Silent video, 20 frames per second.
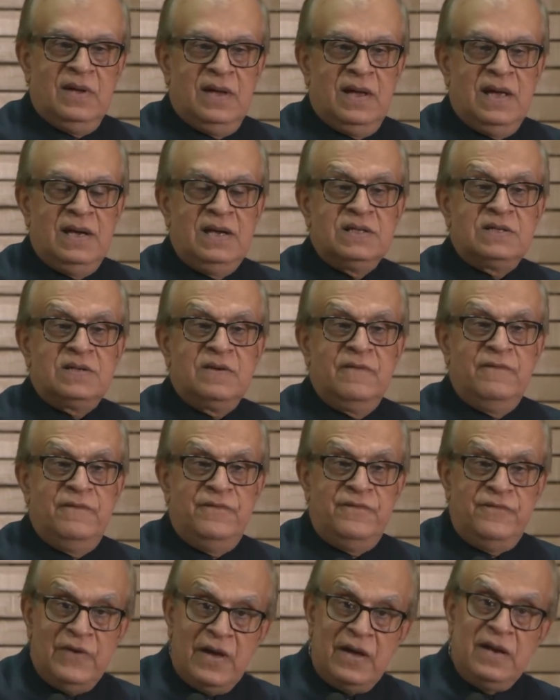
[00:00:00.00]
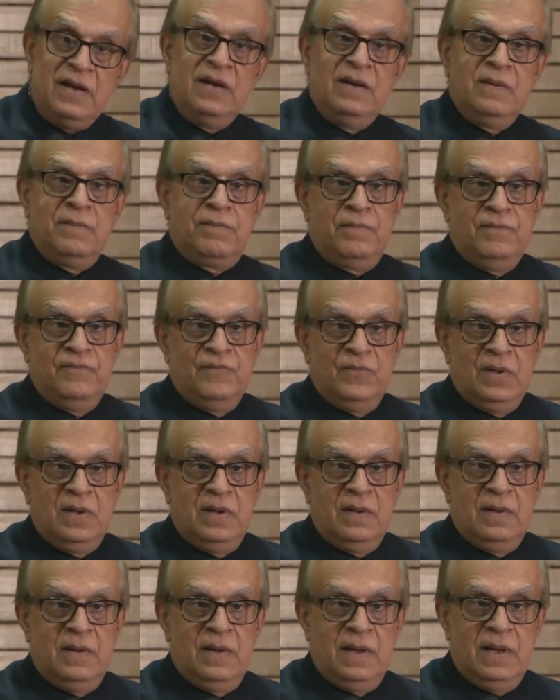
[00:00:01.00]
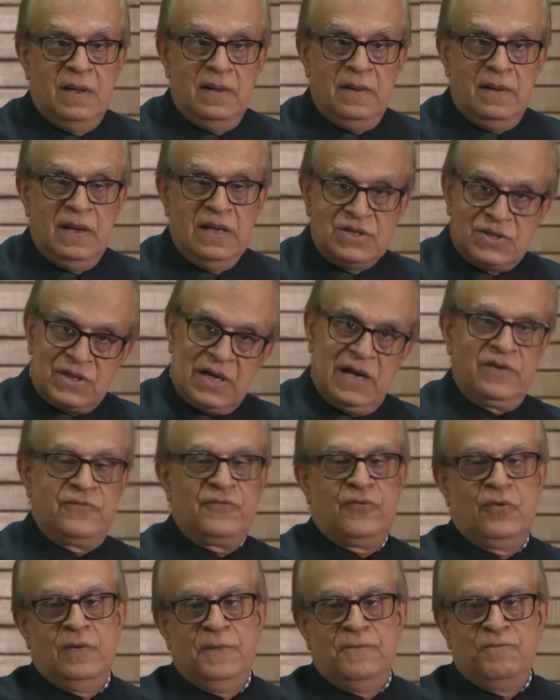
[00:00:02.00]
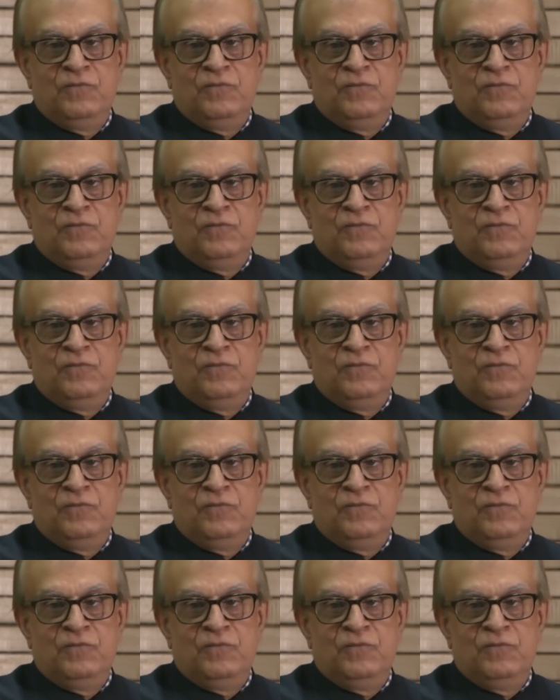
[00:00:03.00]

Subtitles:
and it's very insightful.